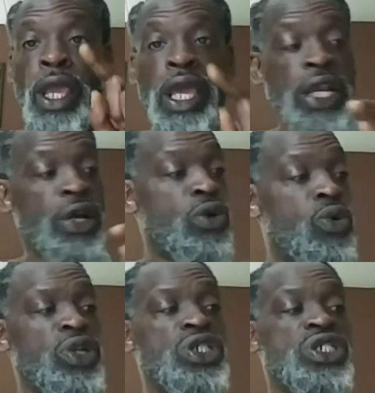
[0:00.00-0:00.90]
And
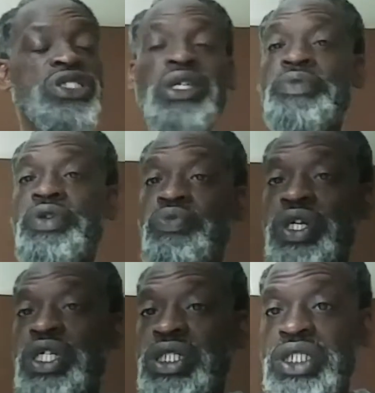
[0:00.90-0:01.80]
according to some of the
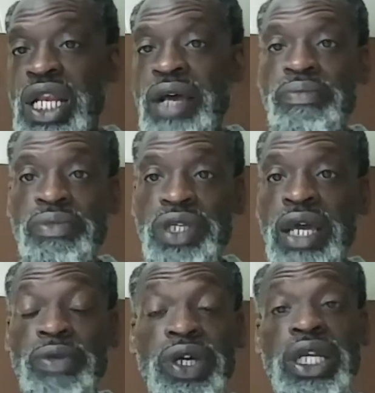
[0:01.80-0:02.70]
readings that I'm that
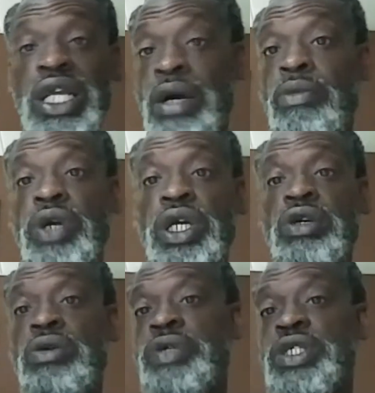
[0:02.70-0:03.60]
I'm looking at, I'm gonna get a
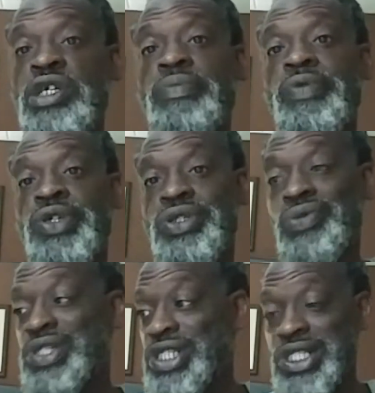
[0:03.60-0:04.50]
little bit deeper into
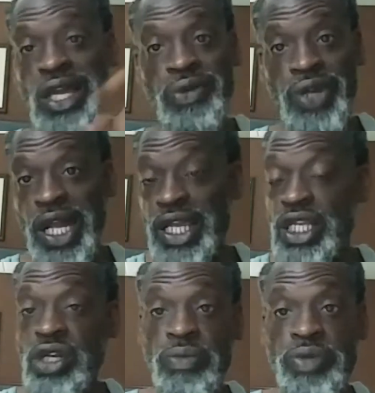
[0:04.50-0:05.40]
it. Just like we gotta get a
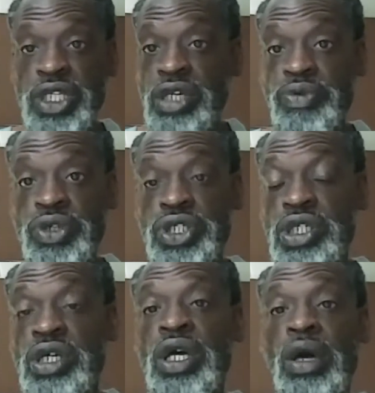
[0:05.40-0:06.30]
little bit deeper into
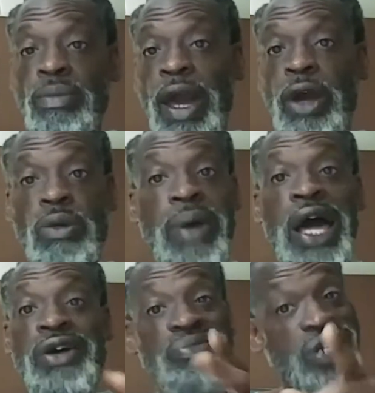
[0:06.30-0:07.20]
the
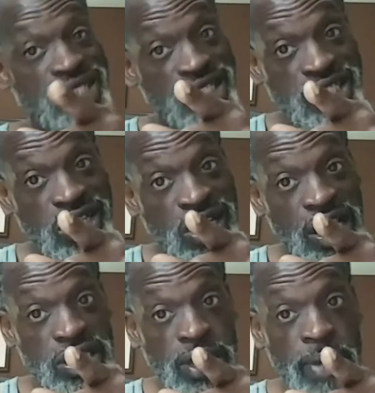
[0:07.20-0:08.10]
microbiome because this
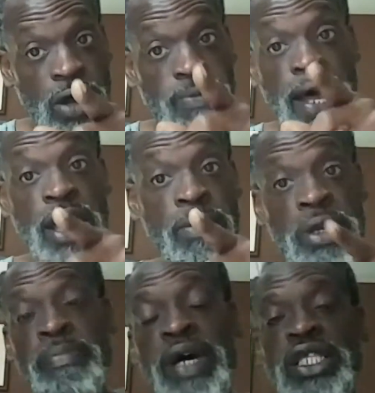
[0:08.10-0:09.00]
connects to the microbiome, and
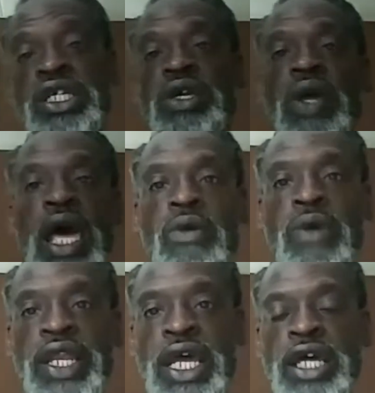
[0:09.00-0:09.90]
I'm about to tell you how
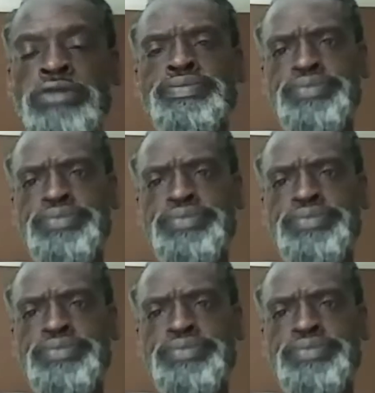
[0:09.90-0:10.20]
right now.